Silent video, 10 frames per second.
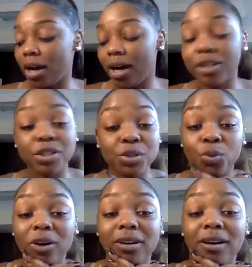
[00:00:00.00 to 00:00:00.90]
I just
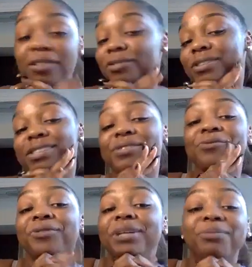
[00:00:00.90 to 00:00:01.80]
want all of us to
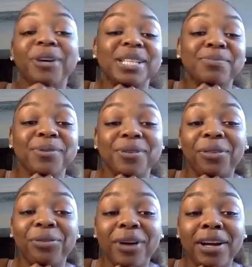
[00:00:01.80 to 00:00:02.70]
really prosper and
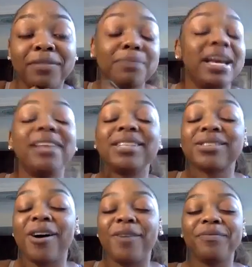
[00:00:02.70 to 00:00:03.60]
thrive. Let me end this
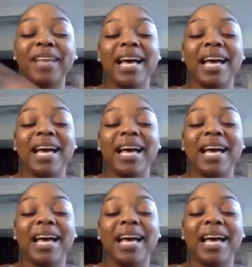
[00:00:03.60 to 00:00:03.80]
call,